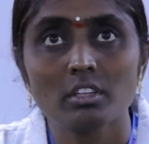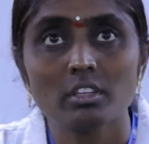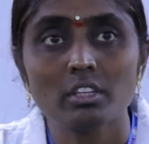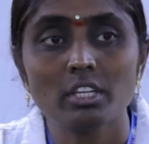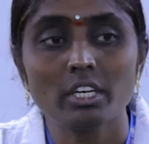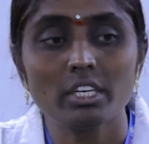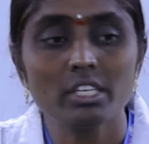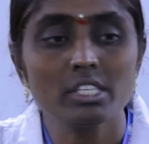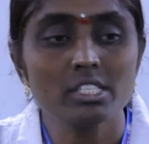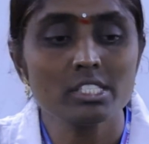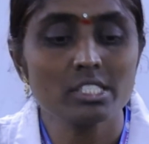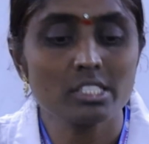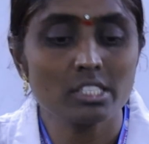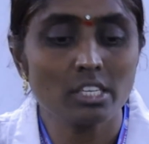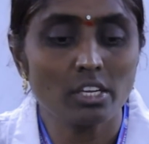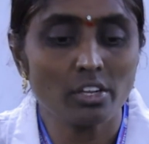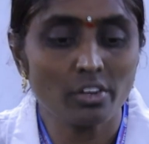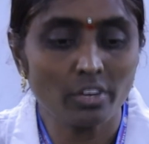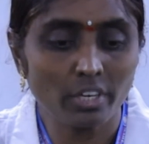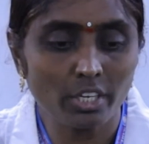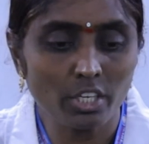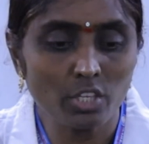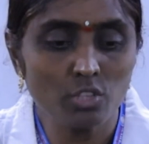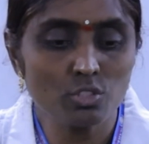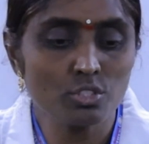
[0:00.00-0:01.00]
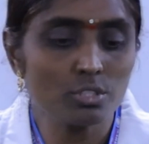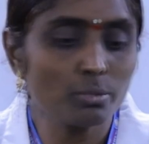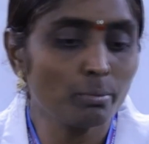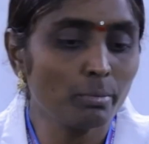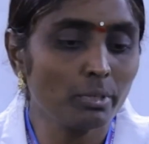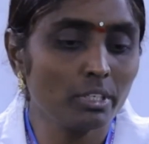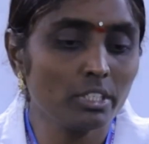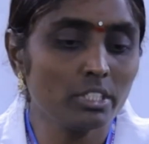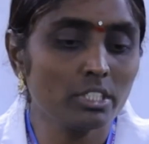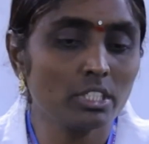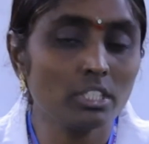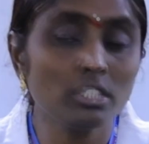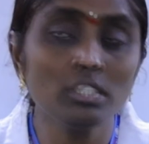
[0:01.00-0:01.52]
that is
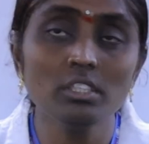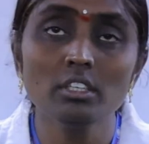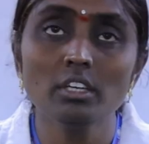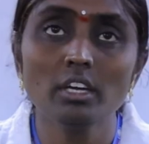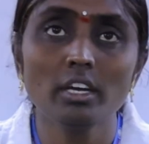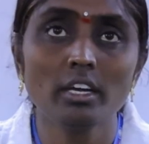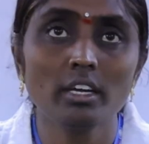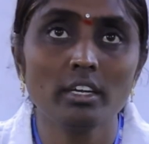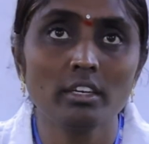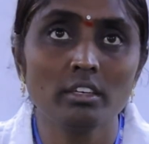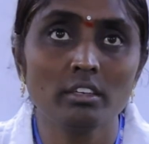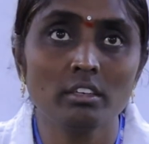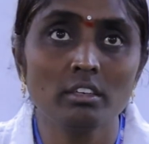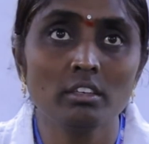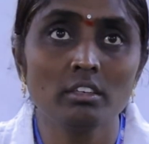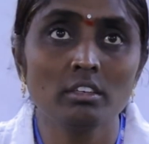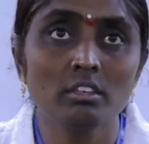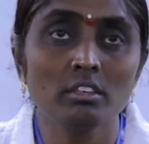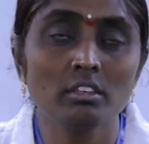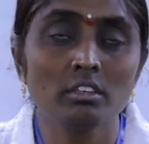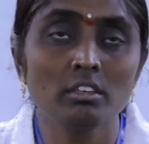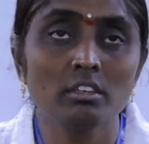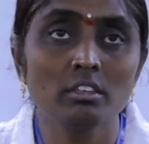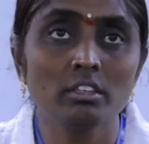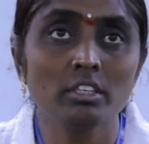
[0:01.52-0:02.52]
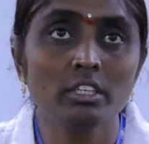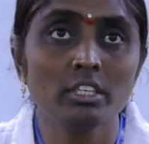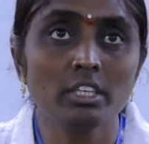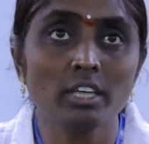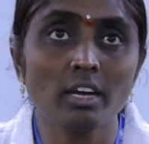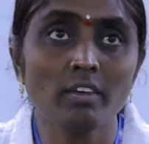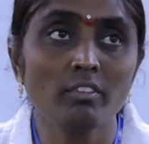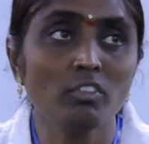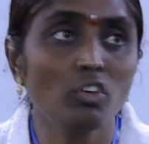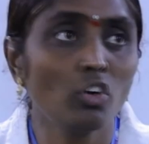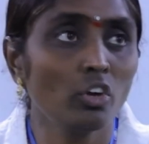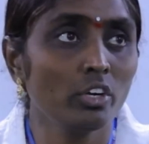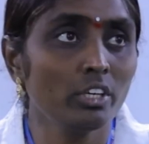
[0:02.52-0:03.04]
reusability, and it
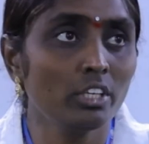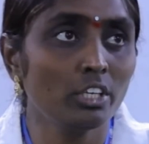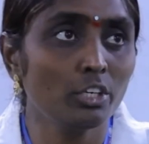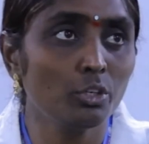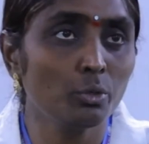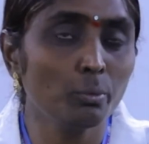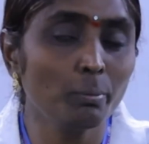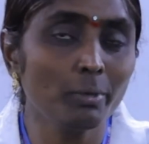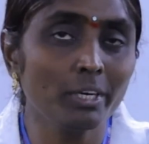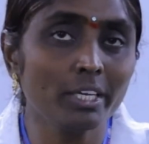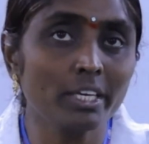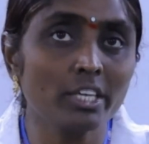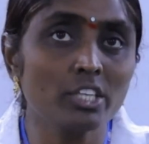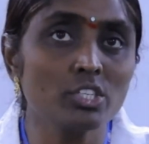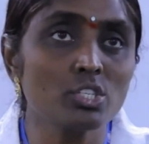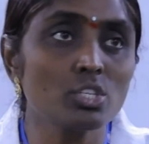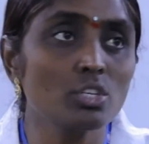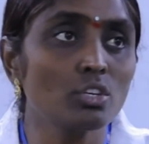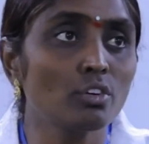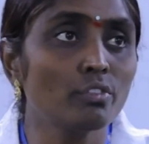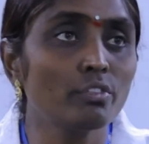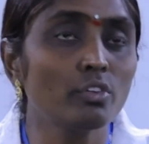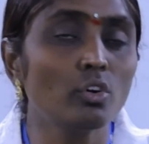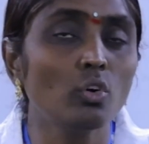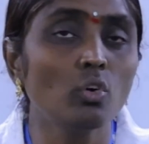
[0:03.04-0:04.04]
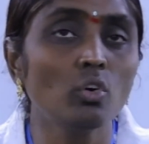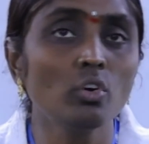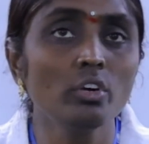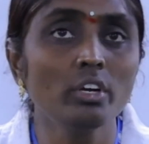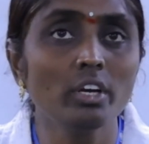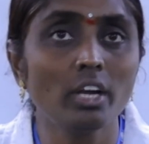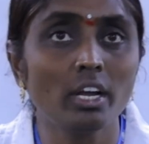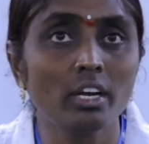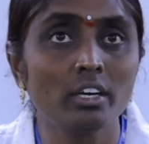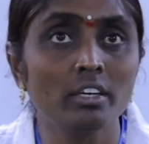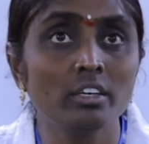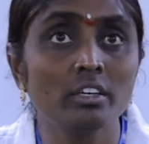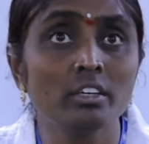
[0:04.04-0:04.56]
avoids the duplication of code,
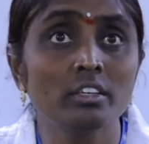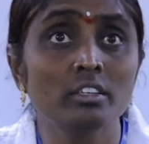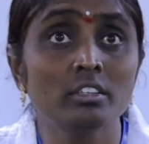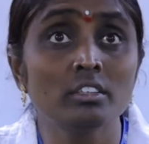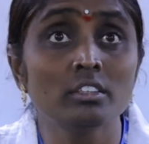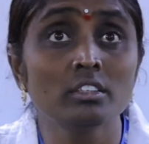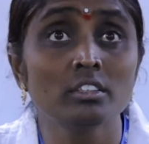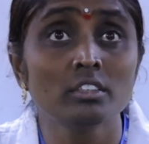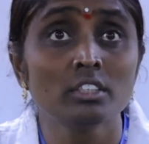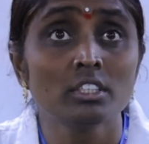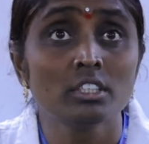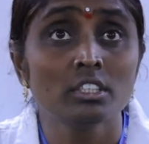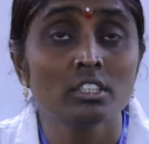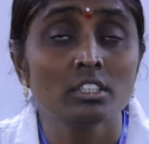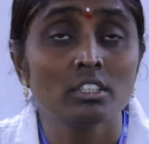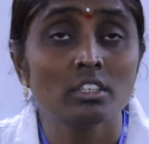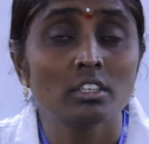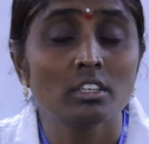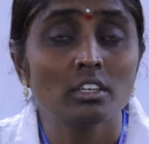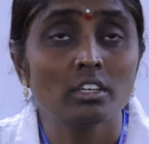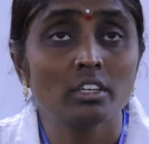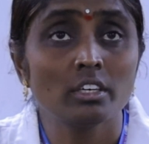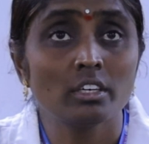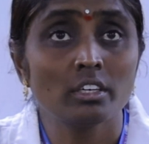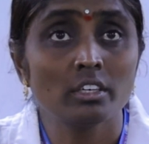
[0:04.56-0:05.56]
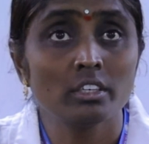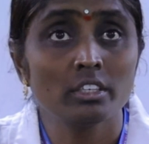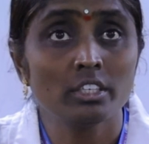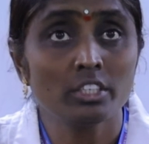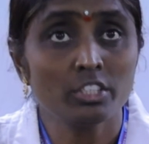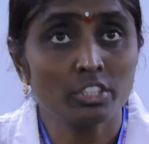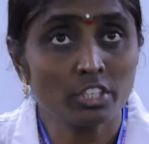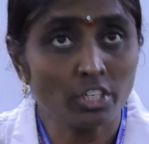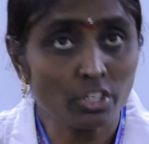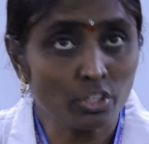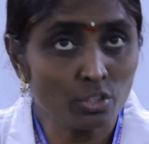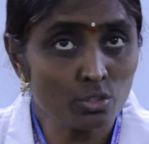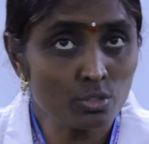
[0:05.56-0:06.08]
and
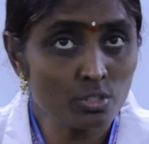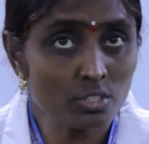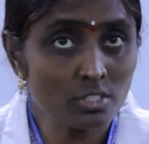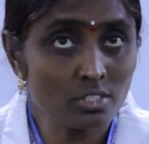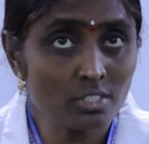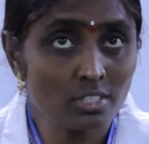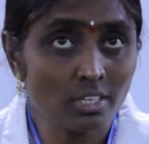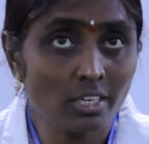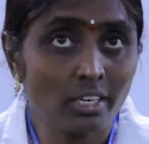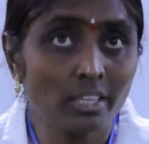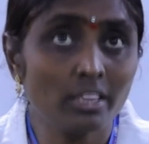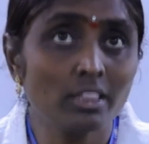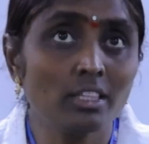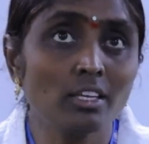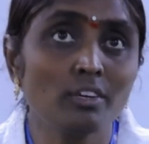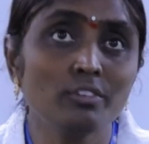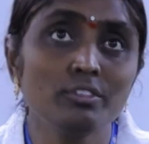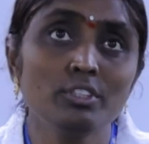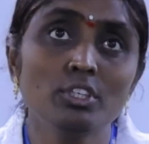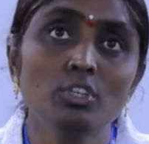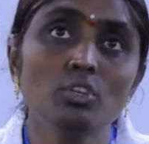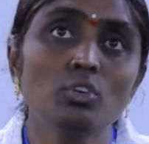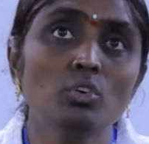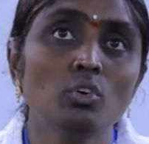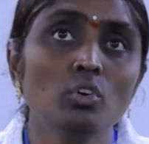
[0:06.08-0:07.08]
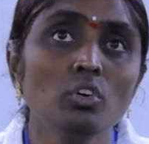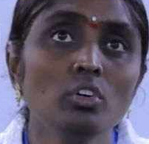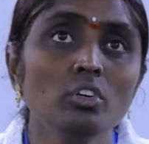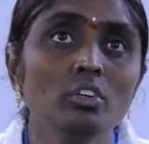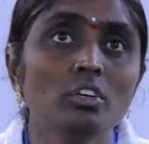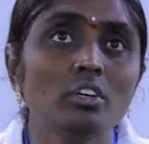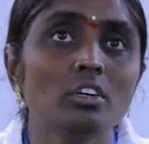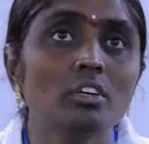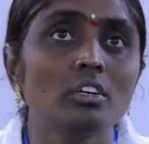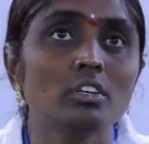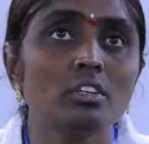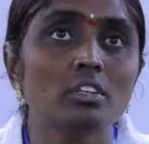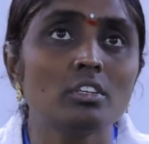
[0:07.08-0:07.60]
it reduces the length of the code.
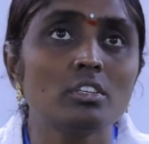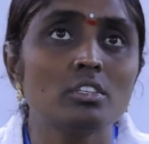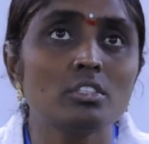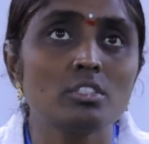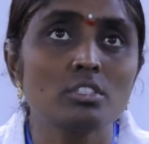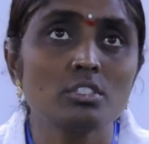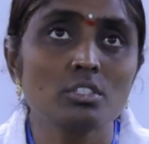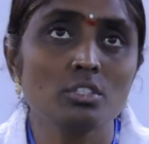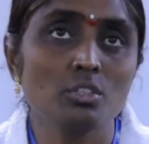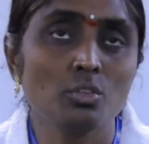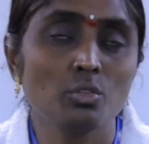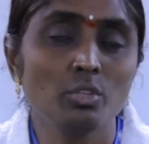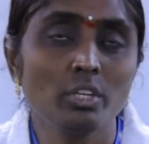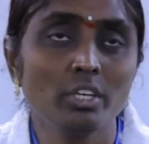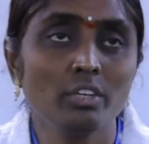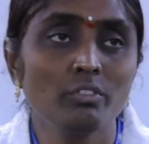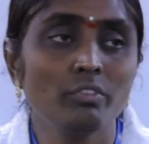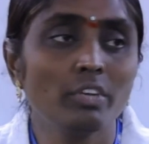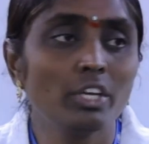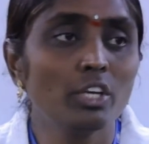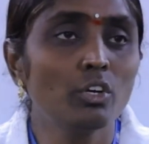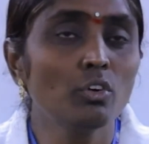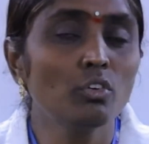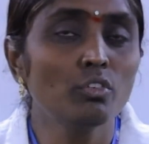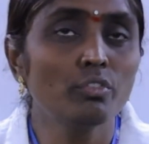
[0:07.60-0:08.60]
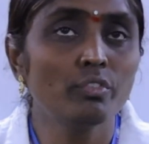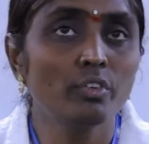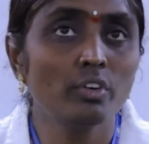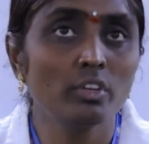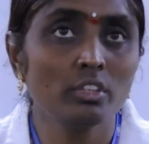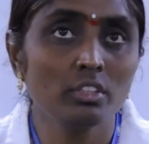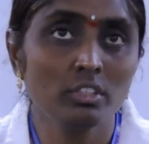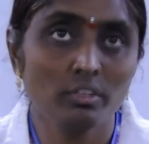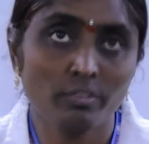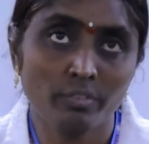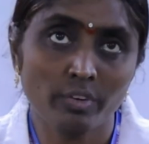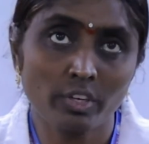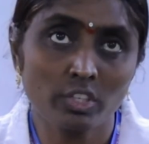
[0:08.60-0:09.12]
so that we go for
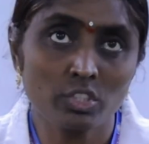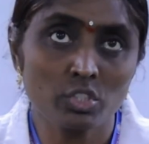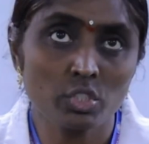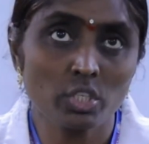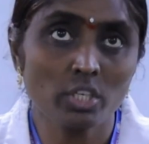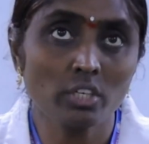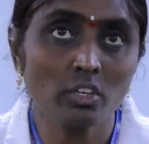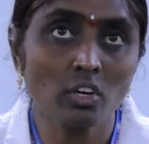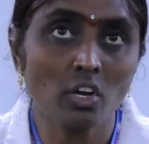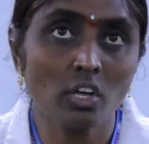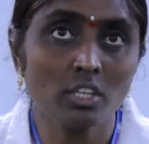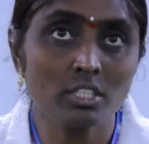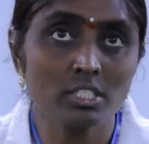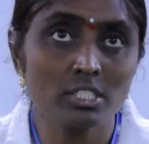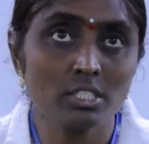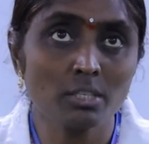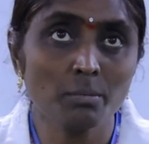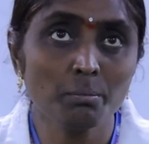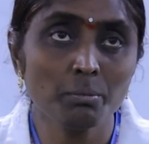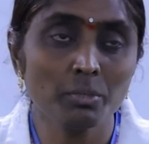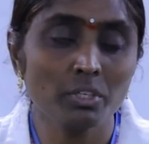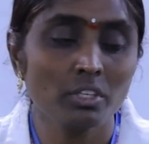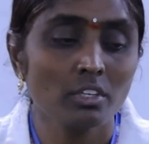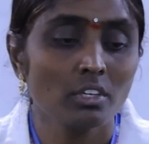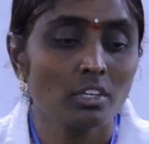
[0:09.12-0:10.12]
the function concept.